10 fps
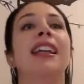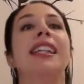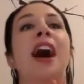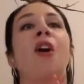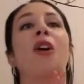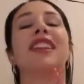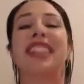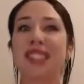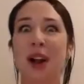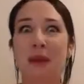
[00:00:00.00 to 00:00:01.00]
Now,
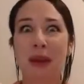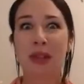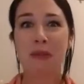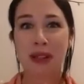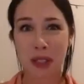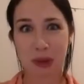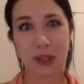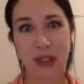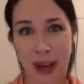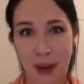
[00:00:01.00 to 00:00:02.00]
let's talk about the menstrual
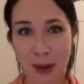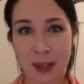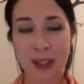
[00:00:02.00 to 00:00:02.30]
cycle.